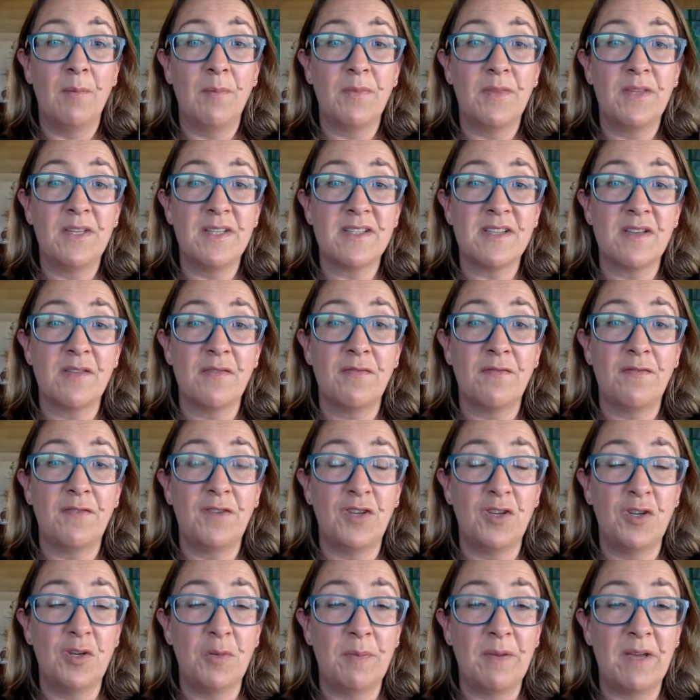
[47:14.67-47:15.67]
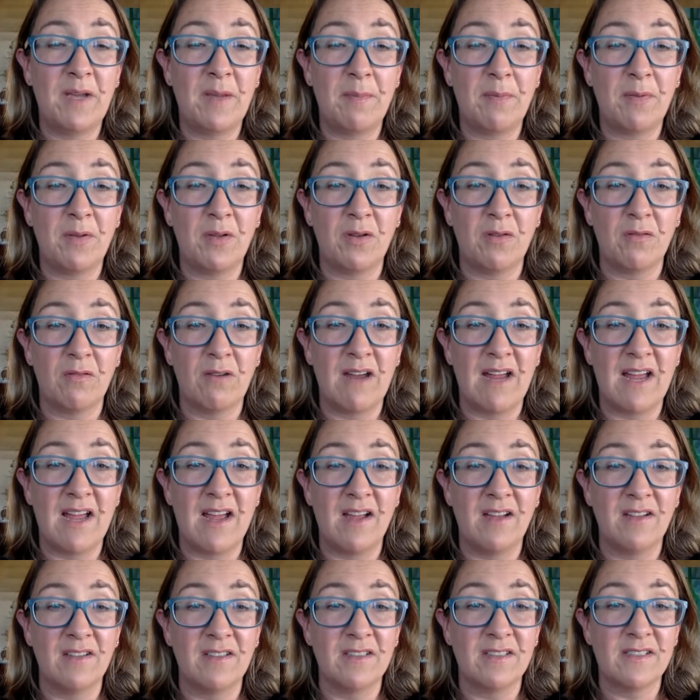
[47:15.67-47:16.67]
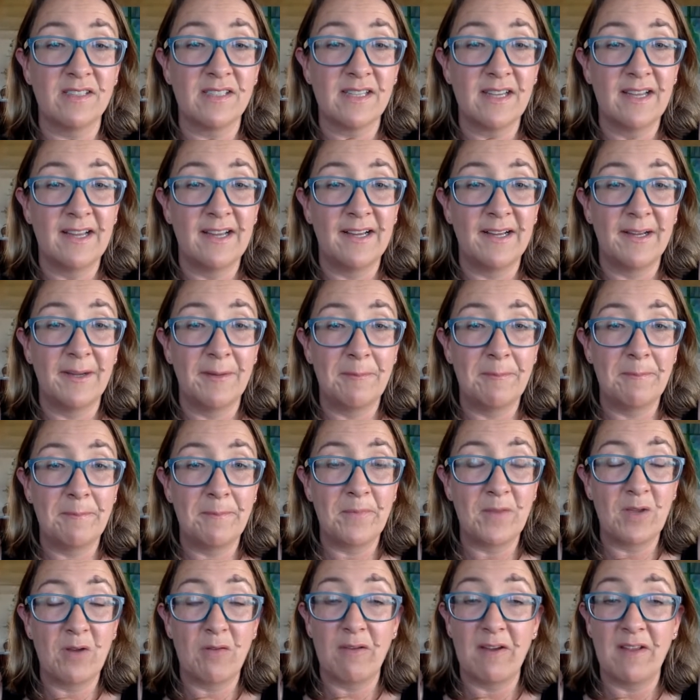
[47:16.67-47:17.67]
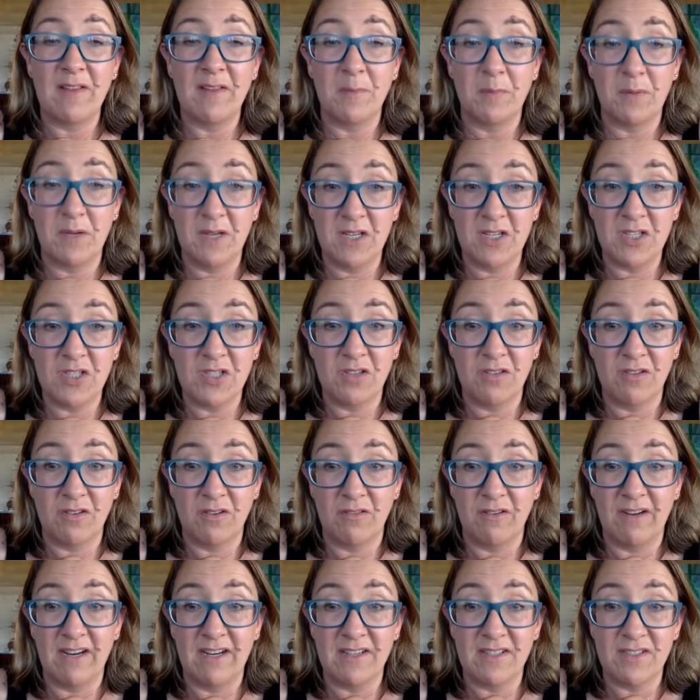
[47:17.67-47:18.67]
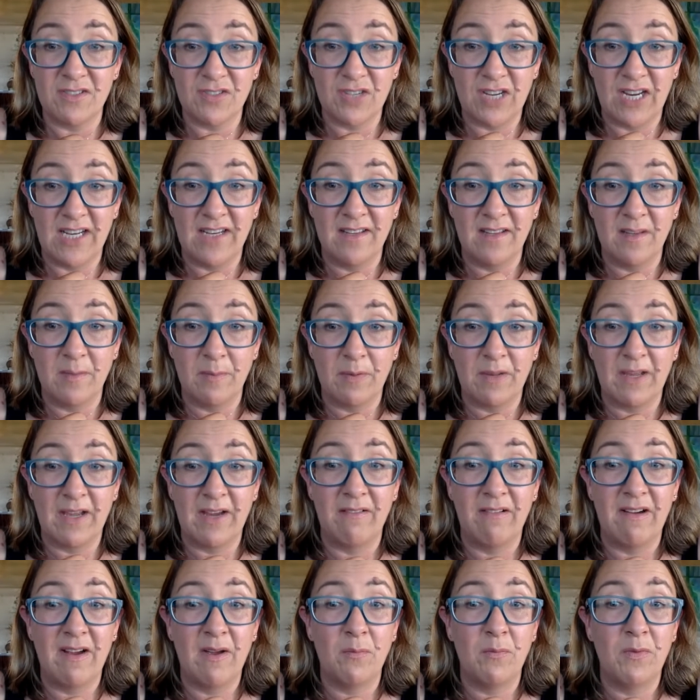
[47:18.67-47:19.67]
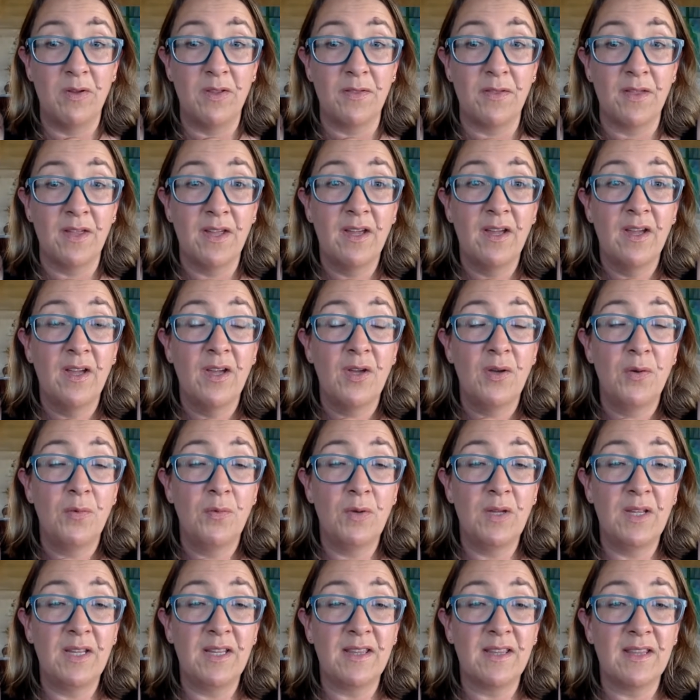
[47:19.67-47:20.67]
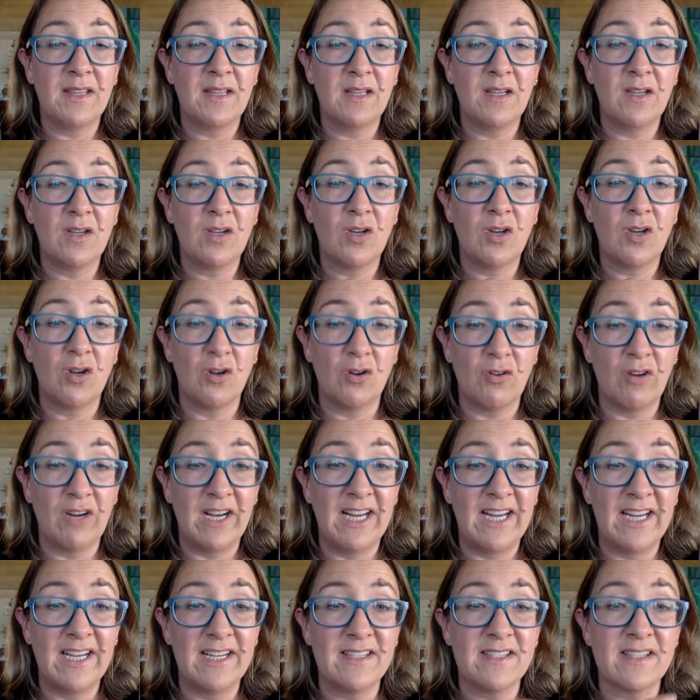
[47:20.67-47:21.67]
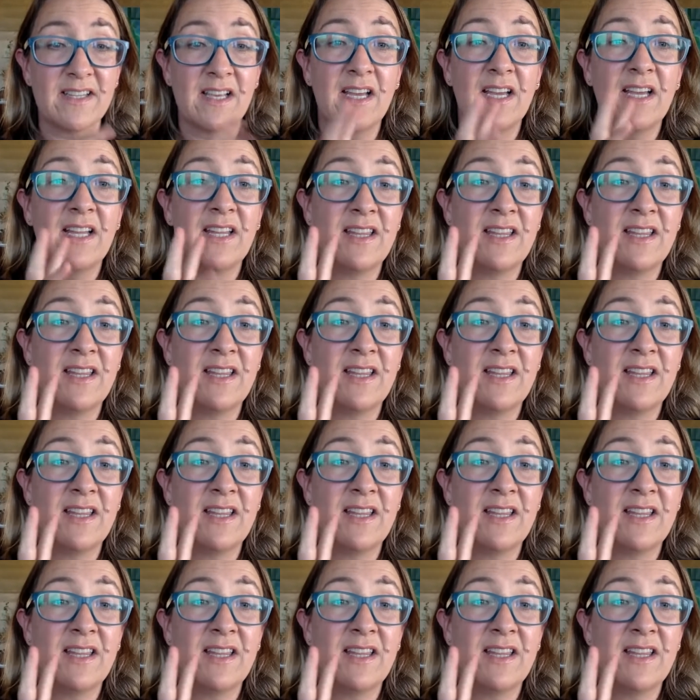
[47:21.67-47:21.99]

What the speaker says: There's a few people around the peninsula and around Australia that play around with concrete eggs.